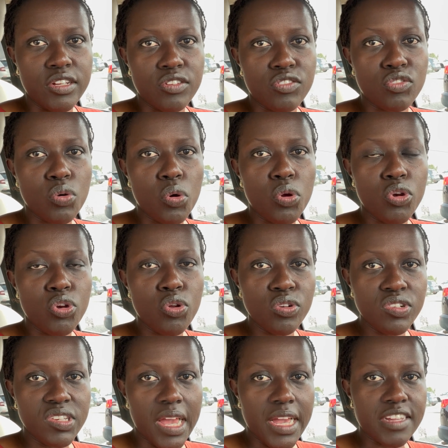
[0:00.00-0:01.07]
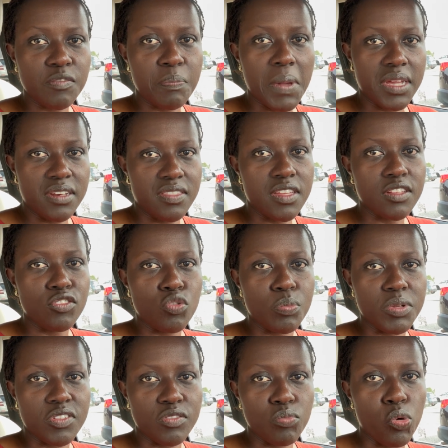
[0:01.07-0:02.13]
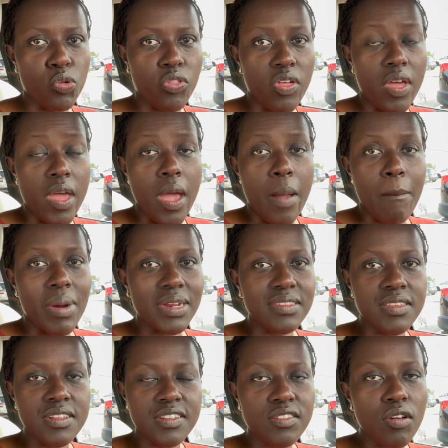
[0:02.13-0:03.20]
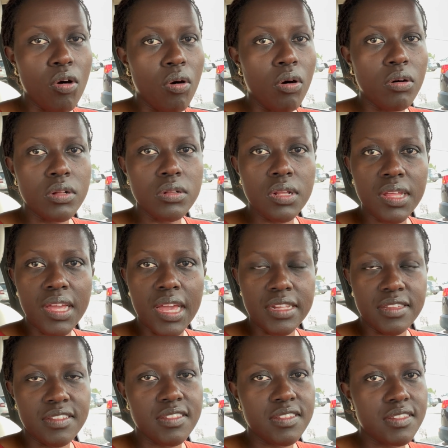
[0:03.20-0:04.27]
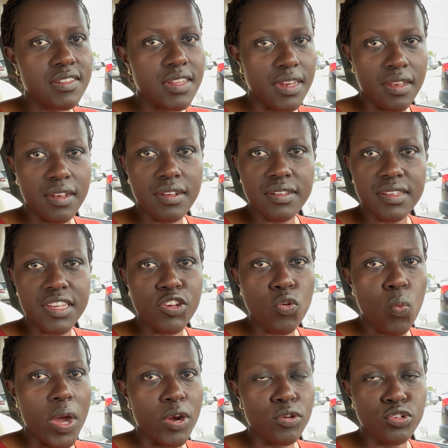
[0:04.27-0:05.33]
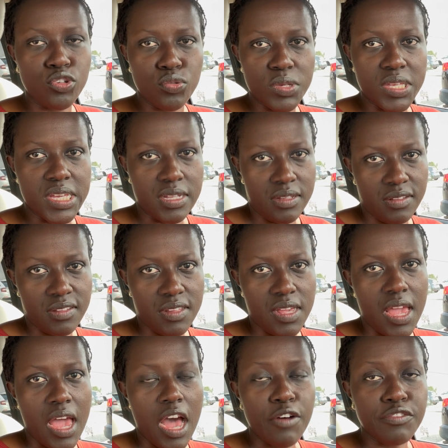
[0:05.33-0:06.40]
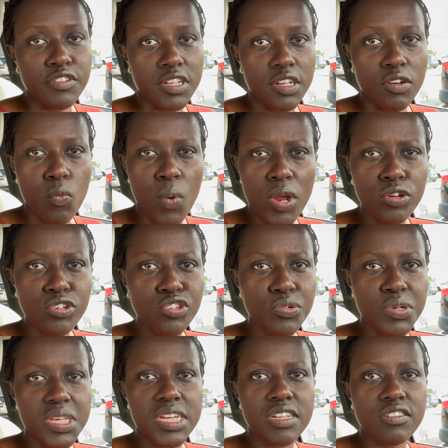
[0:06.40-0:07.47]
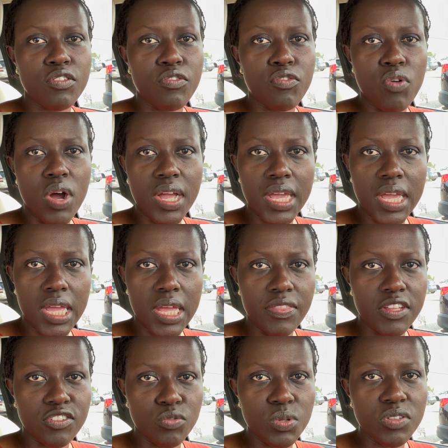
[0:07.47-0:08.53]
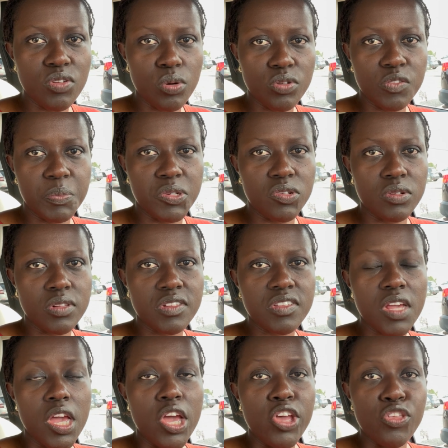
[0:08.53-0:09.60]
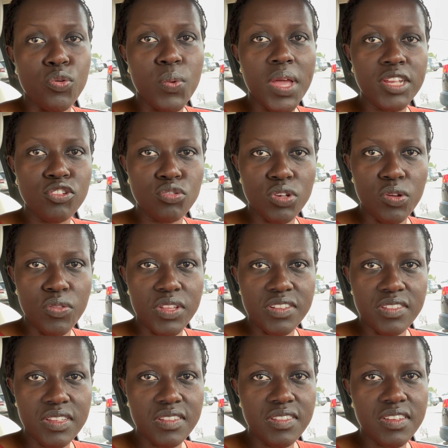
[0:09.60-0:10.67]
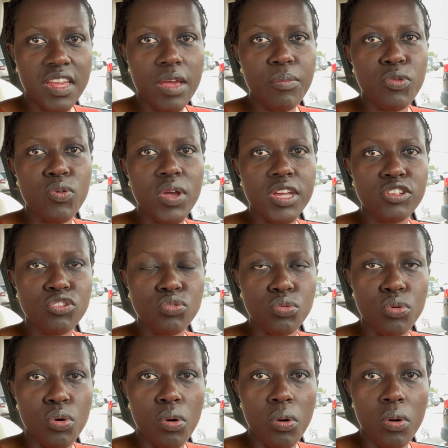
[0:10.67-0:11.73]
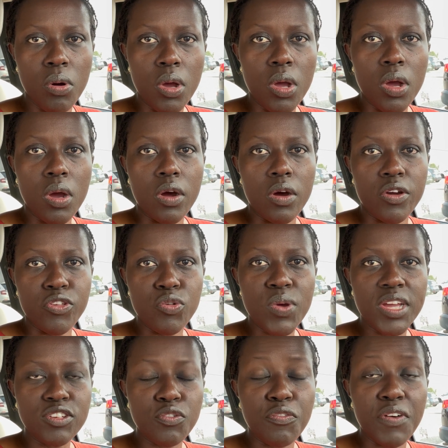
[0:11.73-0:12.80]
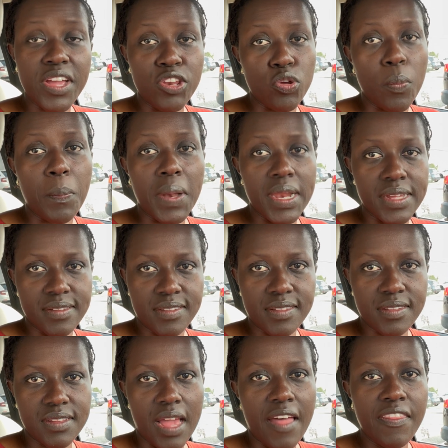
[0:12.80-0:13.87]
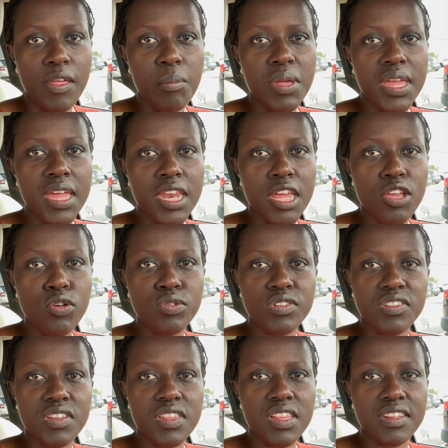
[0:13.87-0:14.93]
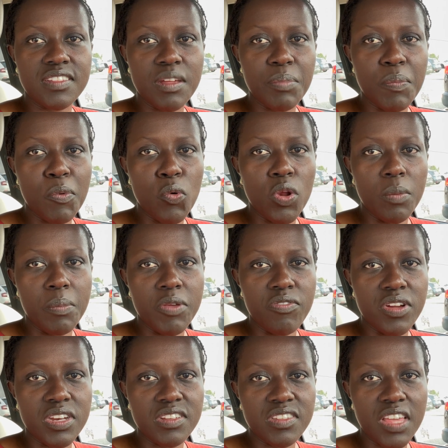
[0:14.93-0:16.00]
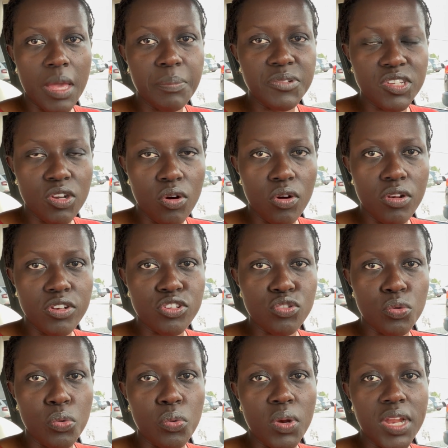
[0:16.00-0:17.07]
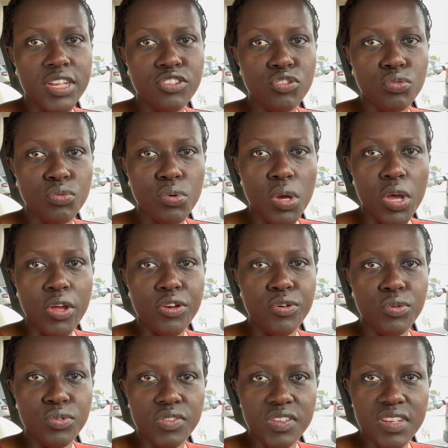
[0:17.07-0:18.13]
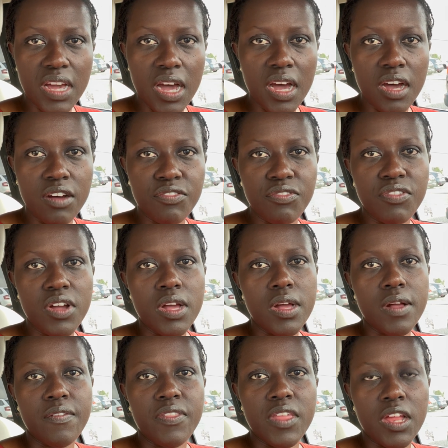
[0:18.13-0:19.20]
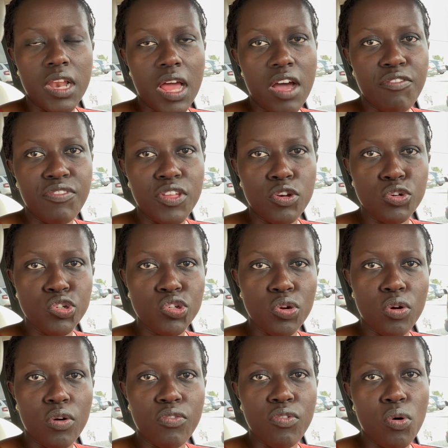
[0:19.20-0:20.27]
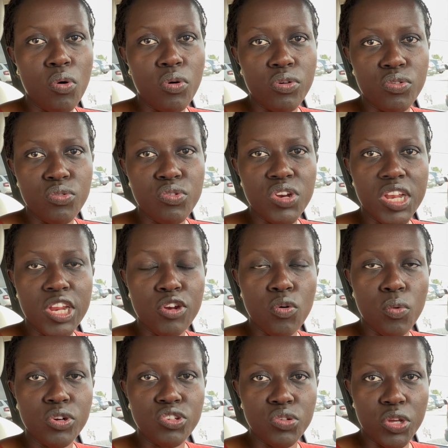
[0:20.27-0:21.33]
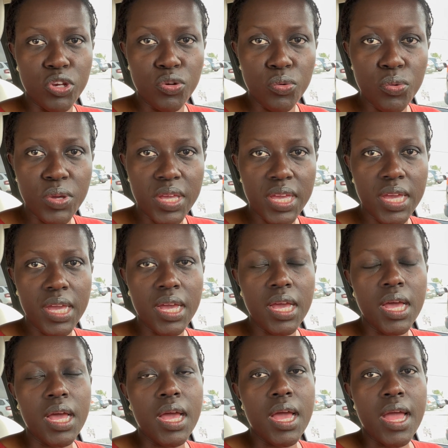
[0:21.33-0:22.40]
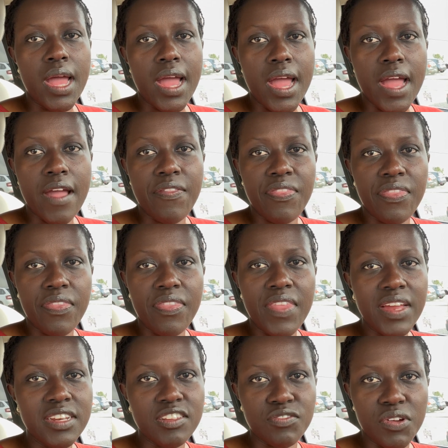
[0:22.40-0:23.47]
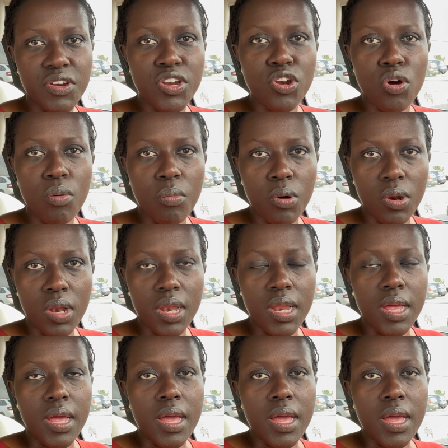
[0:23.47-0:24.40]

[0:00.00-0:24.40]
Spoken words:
So don't expect things to be smooth. But this all gets settled in 1 or 2 years. After 1 or 2 years of working in the Swiss hospitals, you get to know the system, you get to know, you get to find your place. At the beginning, you'll see that some people will be very skeptical to let you do stuff. They'll have the notion of, oh, do you really know what you're doing? And that is very normal.